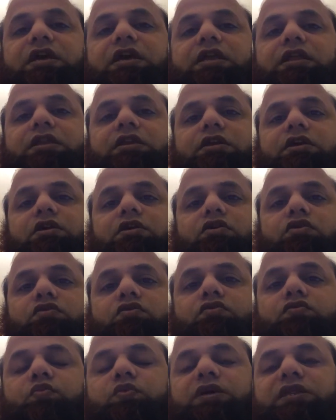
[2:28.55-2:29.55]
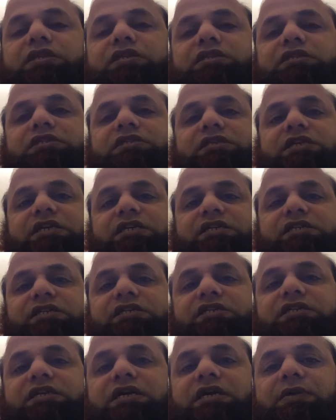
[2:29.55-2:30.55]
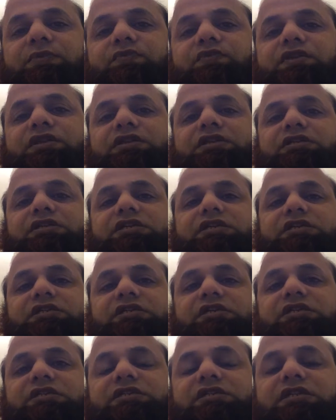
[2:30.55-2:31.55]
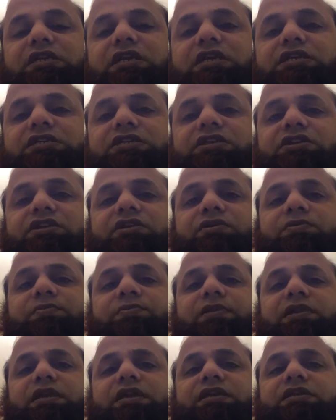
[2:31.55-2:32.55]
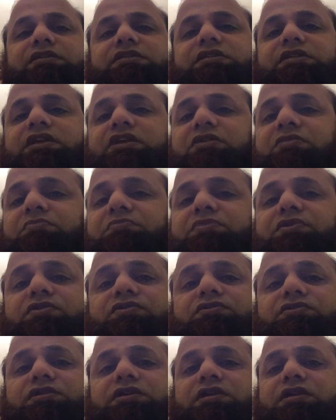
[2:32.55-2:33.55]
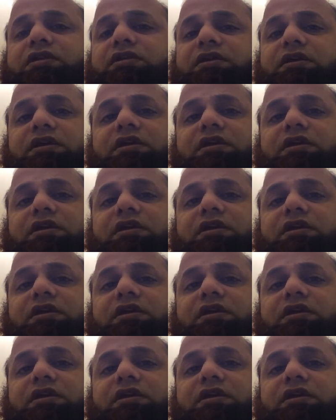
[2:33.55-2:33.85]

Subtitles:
Now, when certain time finishes, the installation completes, the computer